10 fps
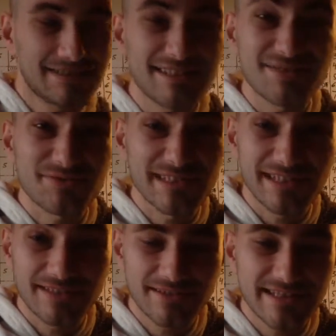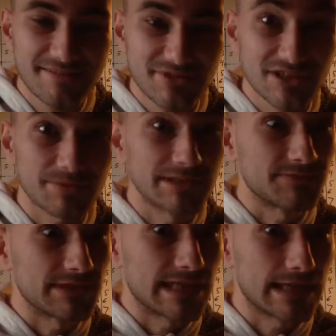doesn't really get used that much, but
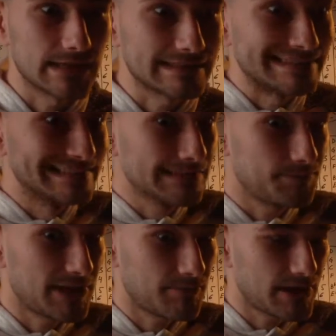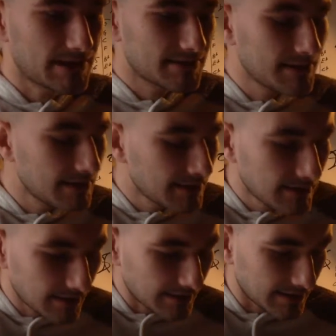if you can, big plus.
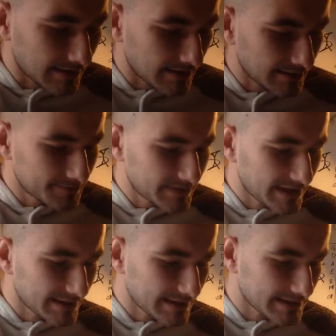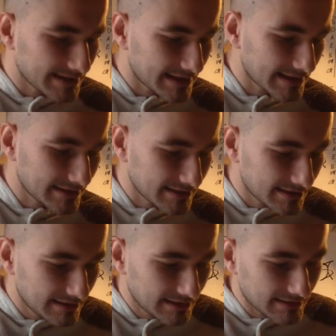And then second
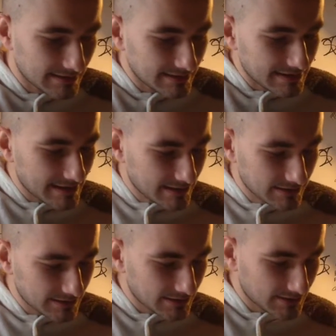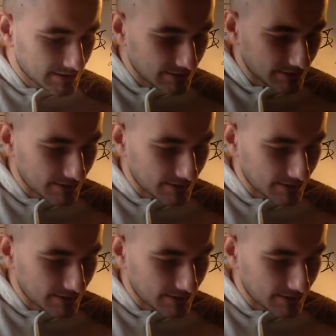is actually just start